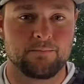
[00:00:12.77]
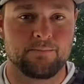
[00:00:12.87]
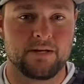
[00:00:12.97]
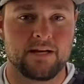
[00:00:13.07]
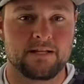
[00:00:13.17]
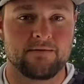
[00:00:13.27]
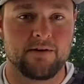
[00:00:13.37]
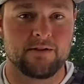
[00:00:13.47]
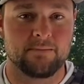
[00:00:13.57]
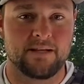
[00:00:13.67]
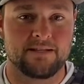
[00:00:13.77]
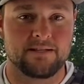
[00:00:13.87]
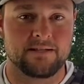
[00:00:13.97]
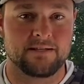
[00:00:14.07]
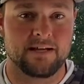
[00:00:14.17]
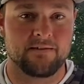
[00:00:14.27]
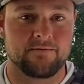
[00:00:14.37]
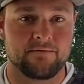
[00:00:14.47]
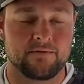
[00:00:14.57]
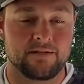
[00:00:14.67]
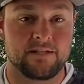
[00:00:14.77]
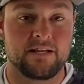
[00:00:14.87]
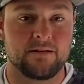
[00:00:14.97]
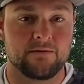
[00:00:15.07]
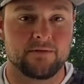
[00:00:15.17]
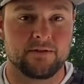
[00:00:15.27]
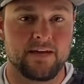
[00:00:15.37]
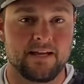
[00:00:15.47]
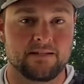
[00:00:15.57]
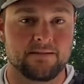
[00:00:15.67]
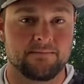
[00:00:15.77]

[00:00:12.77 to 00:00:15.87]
because of all the blessings that I've seen over the last